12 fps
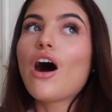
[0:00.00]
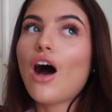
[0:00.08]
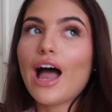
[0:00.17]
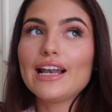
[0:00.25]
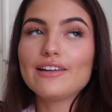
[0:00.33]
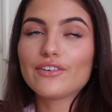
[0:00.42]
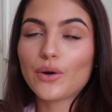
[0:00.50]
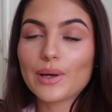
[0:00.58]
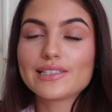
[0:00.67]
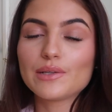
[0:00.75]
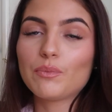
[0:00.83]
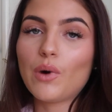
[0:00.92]
highly
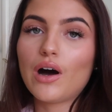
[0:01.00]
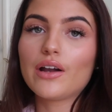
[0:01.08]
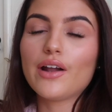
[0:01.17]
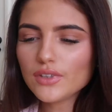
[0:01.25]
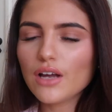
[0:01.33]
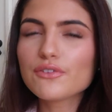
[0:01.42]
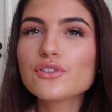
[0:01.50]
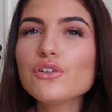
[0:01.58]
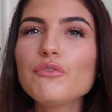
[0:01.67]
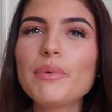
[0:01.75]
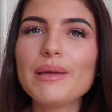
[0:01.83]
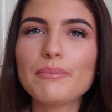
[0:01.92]
requested one. I've
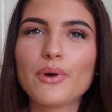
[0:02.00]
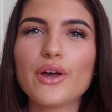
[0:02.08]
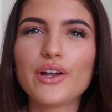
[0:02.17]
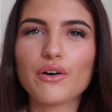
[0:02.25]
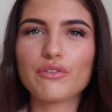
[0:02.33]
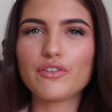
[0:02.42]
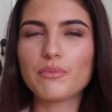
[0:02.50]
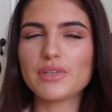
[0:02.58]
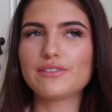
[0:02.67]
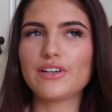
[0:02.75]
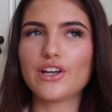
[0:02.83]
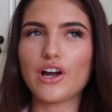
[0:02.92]
sort of been putting off filming
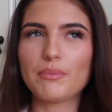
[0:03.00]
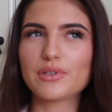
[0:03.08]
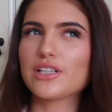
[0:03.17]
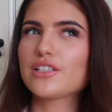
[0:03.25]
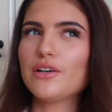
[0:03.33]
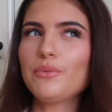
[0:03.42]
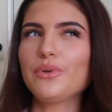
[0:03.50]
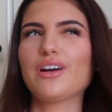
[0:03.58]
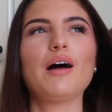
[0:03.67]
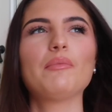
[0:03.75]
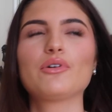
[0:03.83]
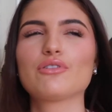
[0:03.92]
this video because I don't want
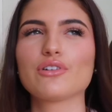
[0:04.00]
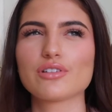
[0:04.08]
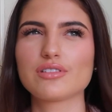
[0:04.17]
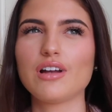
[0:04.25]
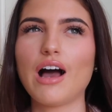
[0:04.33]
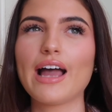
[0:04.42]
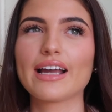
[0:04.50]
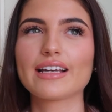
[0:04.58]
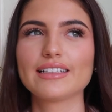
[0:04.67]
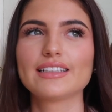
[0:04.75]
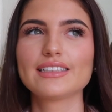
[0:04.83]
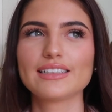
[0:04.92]
to come across
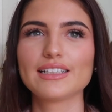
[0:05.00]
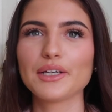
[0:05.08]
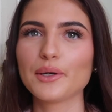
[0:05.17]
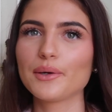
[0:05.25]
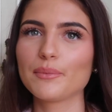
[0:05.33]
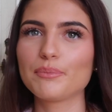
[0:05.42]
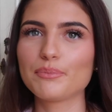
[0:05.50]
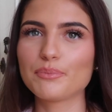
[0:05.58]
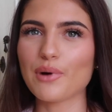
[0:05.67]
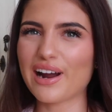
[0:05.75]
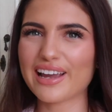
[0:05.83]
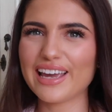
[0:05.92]
like
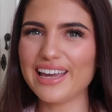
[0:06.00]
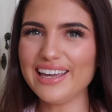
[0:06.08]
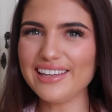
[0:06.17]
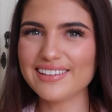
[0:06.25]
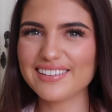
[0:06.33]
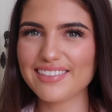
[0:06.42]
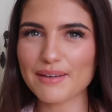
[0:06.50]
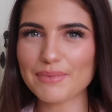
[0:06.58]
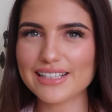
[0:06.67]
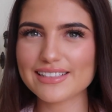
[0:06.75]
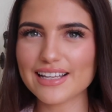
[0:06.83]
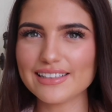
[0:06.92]
braggy, if that
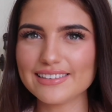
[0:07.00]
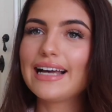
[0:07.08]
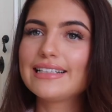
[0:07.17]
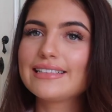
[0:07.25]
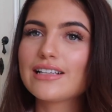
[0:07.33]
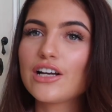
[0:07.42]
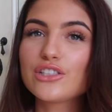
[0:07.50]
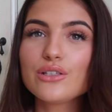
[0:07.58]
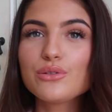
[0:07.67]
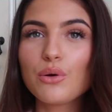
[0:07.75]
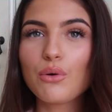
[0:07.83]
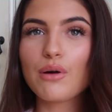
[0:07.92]
makes sense. And I
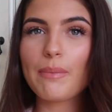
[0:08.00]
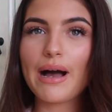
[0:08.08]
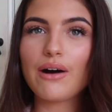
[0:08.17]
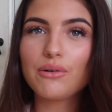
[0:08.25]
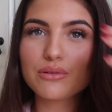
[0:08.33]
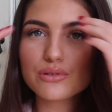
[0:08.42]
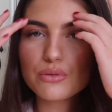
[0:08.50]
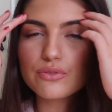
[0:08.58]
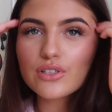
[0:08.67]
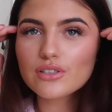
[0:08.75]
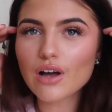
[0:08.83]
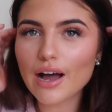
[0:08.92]
do talk about sort
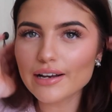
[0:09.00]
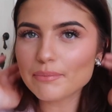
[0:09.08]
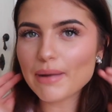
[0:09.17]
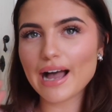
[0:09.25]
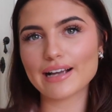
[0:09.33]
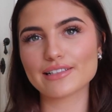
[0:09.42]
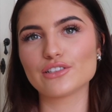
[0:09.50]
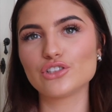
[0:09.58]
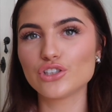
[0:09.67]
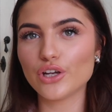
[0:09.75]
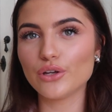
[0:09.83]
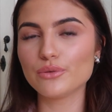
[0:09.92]
of designer bags and
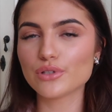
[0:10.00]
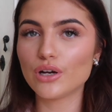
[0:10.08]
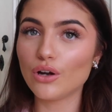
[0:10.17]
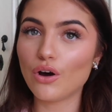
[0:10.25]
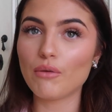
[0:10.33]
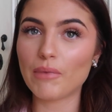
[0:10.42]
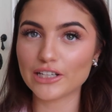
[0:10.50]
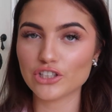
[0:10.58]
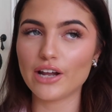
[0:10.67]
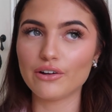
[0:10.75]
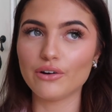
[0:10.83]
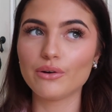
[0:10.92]
shoes a lot on my
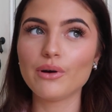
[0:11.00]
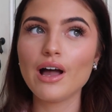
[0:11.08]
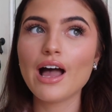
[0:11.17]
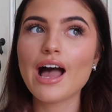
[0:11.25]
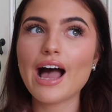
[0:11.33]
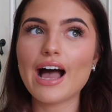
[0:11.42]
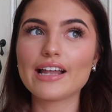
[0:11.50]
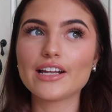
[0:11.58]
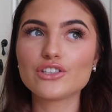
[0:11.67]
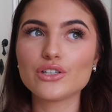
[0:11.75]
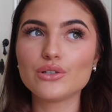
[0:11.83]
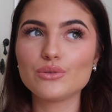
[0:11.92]
channel, and
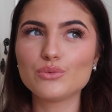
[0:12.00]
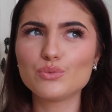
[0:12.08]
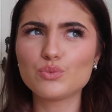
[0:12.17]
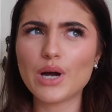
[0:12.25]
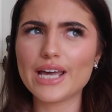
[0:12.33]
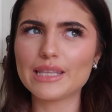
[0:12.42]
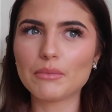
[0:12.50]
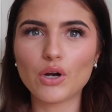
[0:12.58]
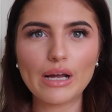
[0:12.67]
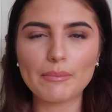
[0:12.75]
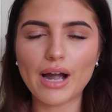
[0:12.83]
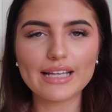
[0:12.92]
I do wear them a
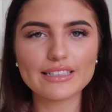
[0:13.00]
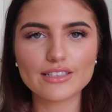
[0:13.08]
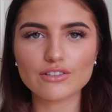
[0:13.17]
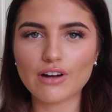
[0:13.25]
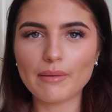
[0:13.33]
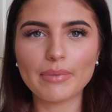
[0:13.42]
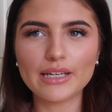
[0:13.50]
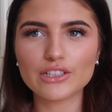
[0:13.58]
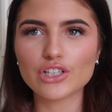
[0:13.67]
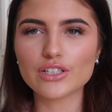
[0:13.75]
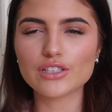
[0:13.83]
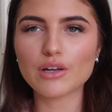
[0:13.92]
lot in my Instagram
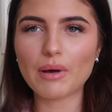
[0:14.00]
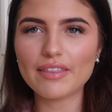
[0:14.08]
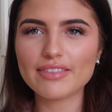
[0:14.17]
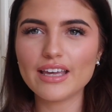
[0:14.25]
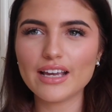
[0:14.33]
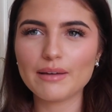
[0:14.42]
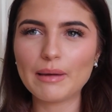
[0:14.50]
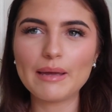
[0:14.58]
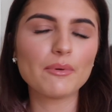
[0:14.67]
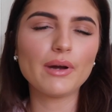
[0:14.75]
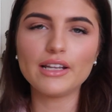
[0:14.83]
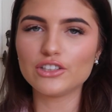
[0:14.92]
pictures, so I think
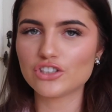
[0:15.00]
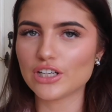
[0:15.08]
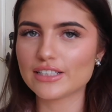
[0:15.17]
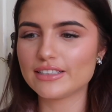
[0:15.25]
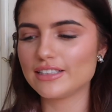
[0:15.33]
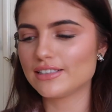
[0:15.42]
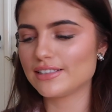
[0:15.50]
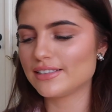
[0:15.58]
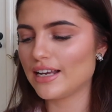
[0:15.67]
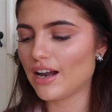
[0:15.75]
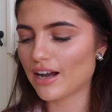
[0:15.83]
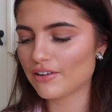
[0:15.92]
people are interested to
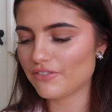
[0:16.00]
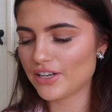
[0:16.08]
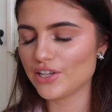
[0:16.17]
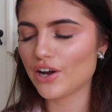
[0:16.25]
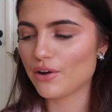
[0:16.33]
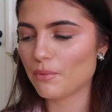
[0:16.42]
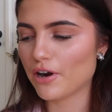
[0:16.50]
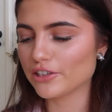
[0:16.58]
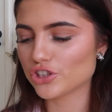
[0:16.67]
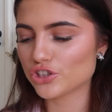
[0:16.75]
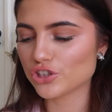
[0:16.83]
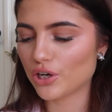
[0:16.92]
see like a video where I
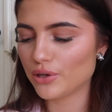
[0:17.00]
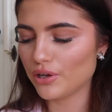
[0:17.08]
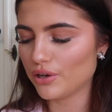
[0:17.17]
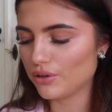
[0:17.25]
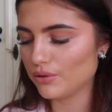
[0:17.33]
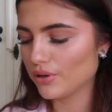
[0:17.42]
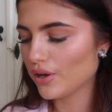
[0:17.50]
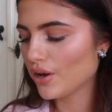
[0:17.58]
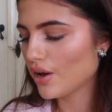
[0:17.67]
just show you